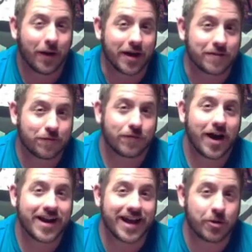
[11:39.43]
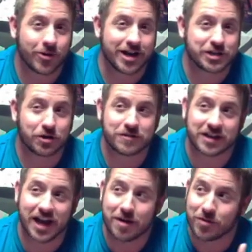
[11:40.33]
but Friday when I turn the
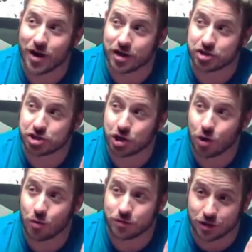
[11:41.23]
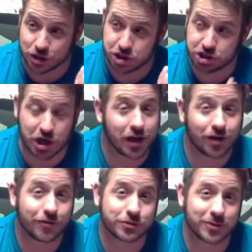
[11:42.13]
camera and show the
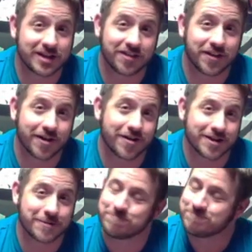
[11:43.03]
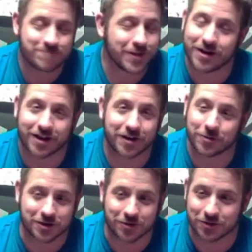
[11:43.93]
shelves with nothing on it, you're not going to know
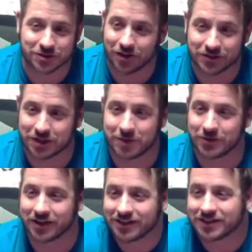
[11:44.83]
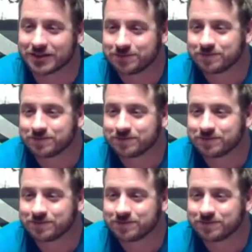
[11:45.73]
what to do with yourself. It's going to be ridiculous.